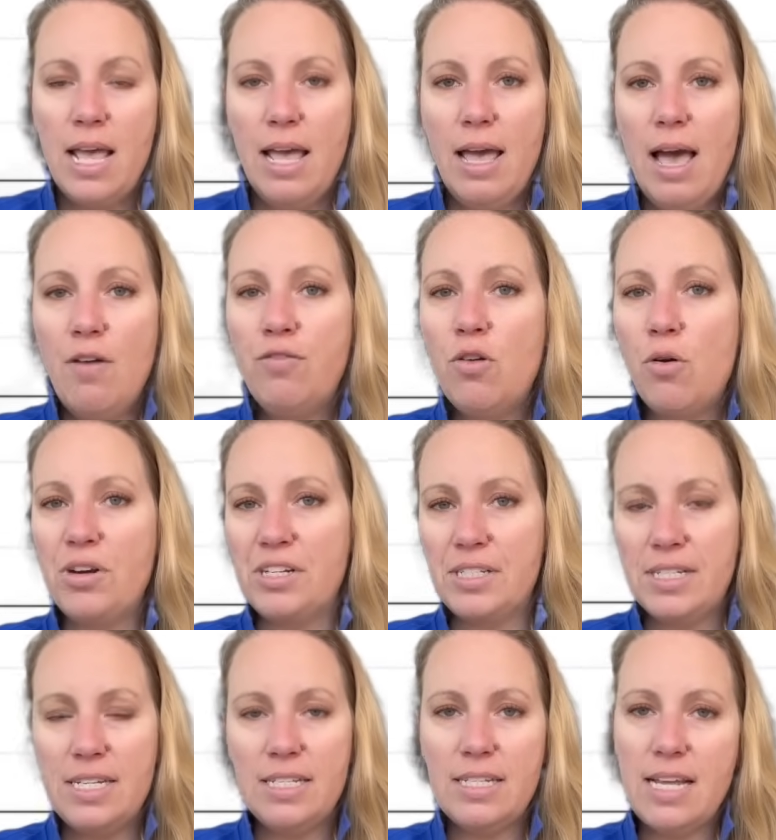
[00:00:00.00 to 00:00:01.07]
Of course,
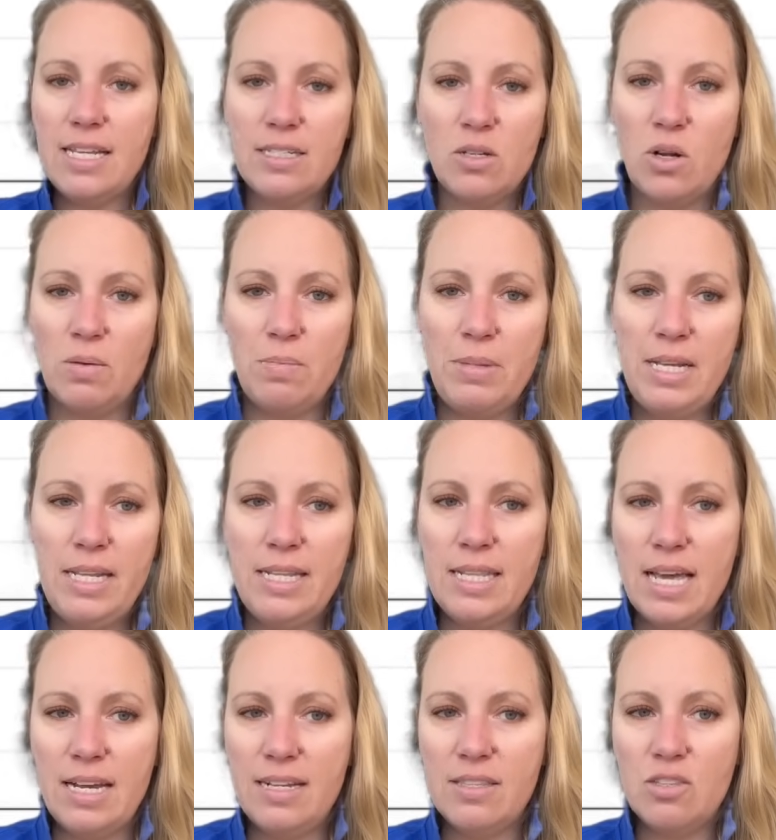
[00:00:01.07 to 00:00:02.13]
this does not mean
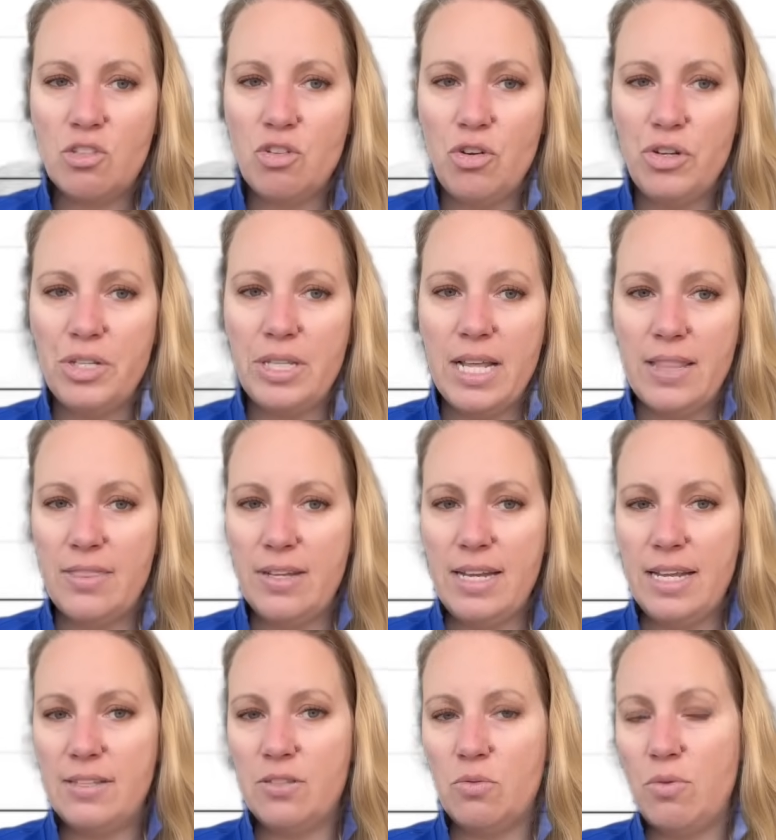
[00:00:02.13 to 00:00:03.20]
that it's certain that the
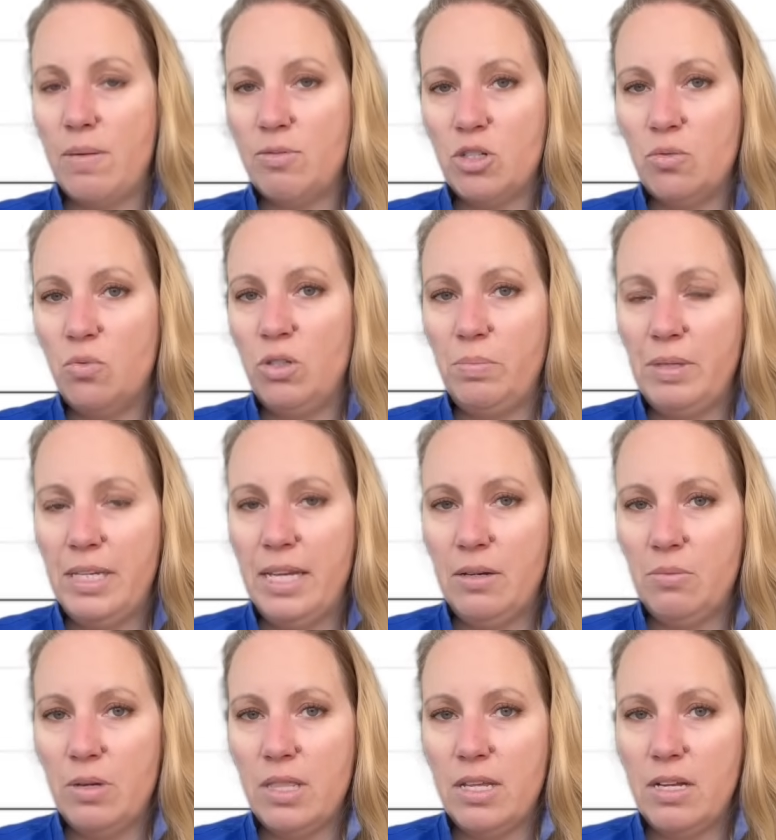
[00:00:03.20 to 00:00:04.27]
next eruption will
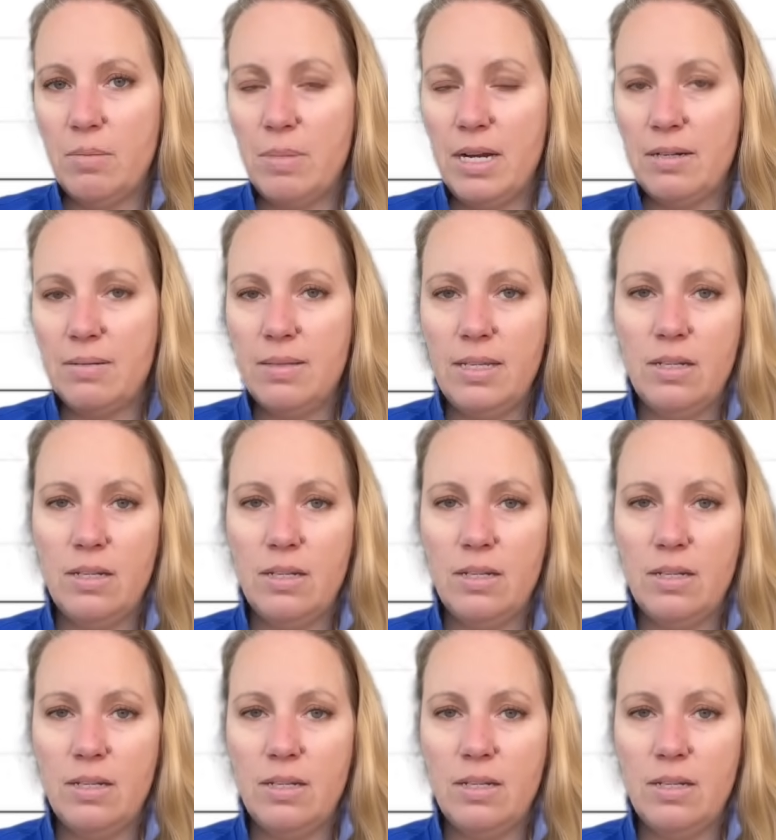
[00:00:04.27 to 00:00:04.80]
begin within a month.